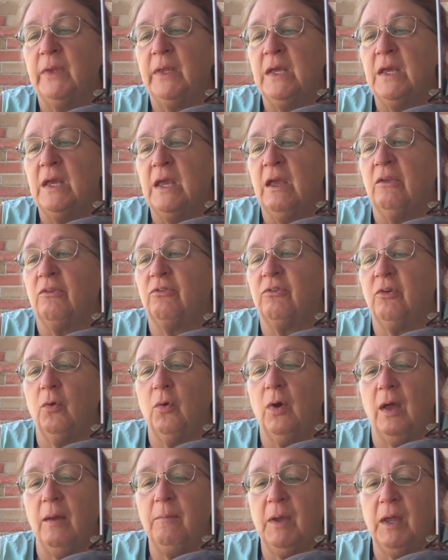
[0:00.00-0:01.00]
So I
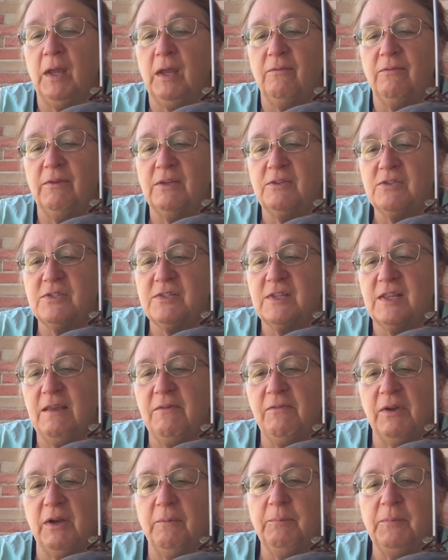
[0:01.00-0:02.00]
might even just leave it
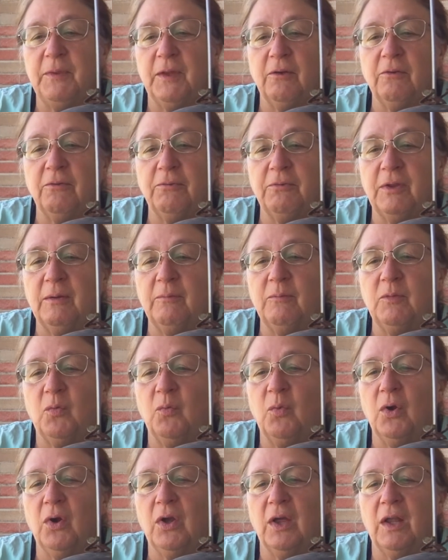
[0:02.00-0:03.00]
up there for them to
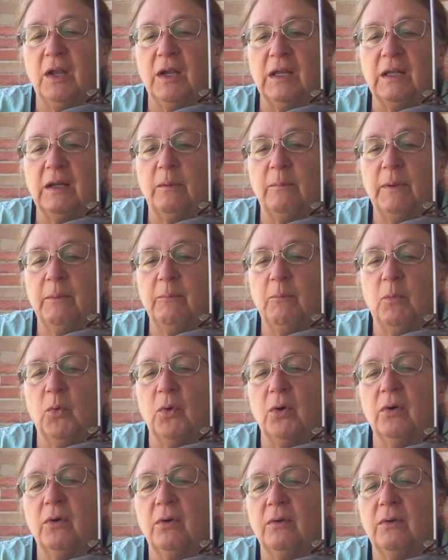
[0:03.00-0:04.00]
work on a little bit more.
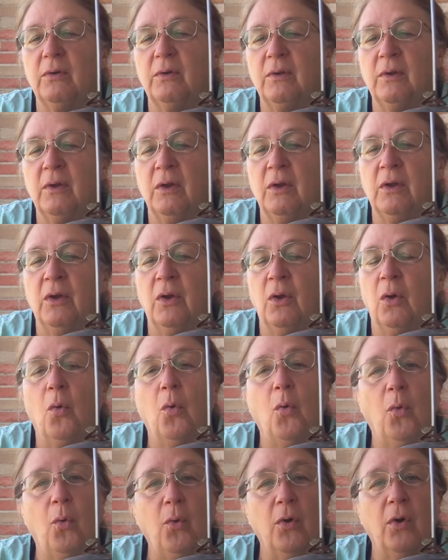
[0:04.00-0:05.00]

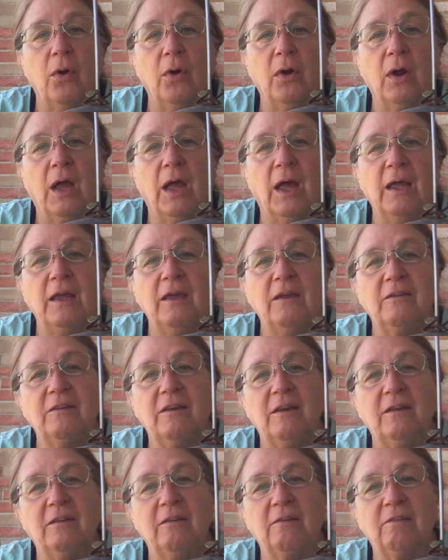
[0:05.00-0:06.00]
Or I can take
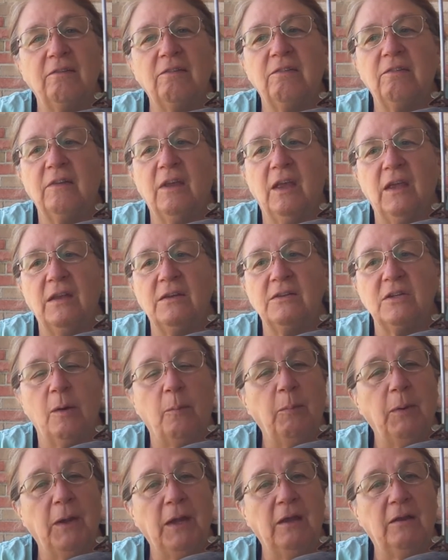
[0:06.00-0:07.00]
this and dump it
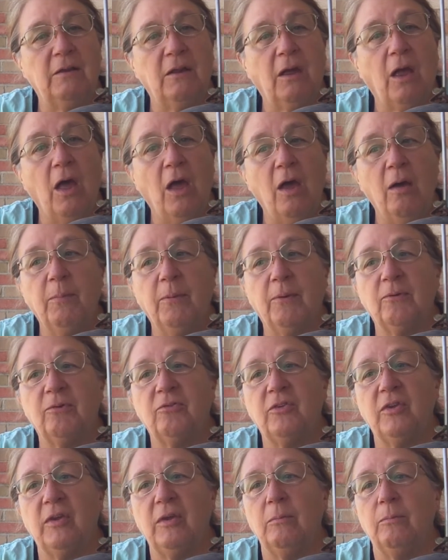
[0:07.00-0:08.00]
in the compost
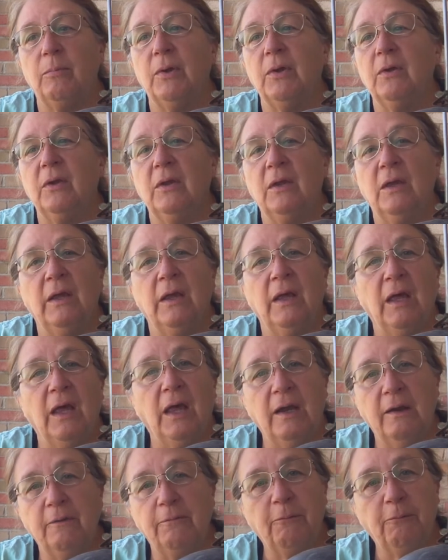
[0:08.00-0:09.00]
heap. And
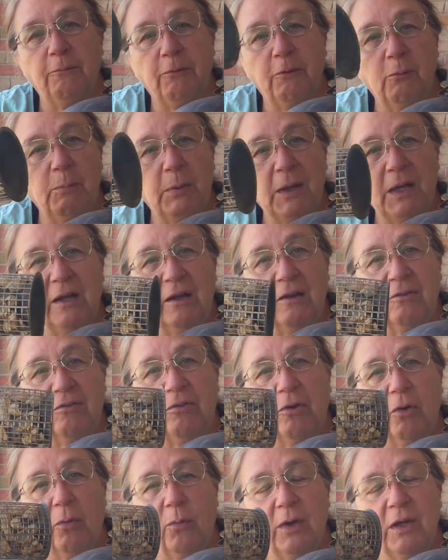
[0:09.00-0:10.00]
if a few peanuts
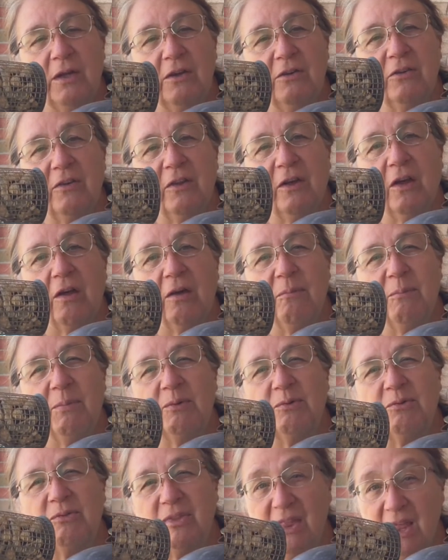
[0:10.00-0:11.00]
go into the
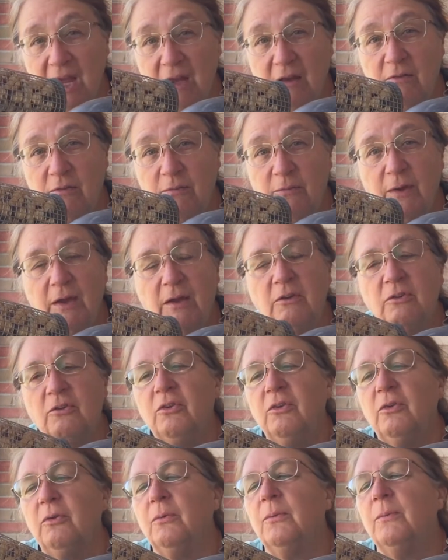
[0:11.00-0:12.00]
compost, that's fine
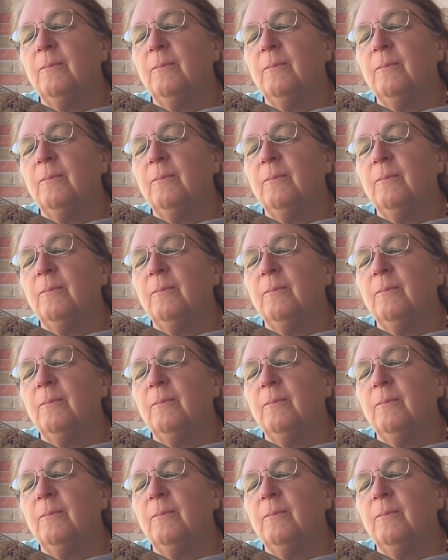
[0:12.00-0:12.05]
too.